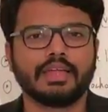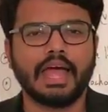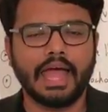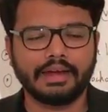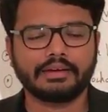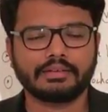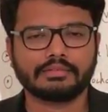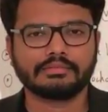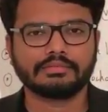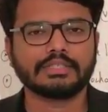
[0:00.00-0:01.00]
And
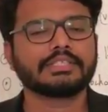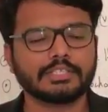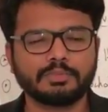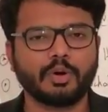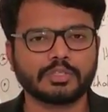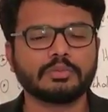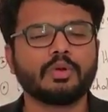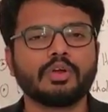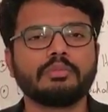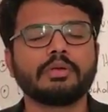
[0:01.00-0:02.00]
this is possible
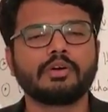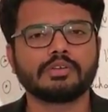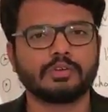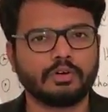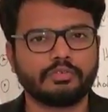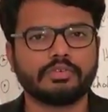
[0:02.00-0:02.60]
only because of